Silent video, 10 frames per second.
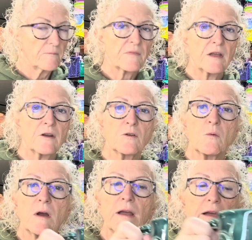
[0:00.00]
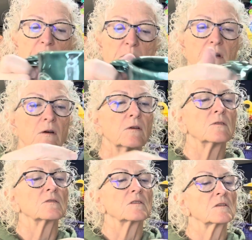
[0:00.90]
I don't know why I have
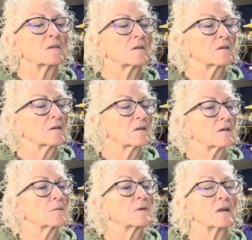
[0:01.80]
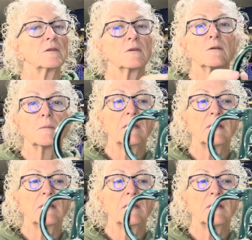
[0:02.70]
pinholes, but I do. I'm gonna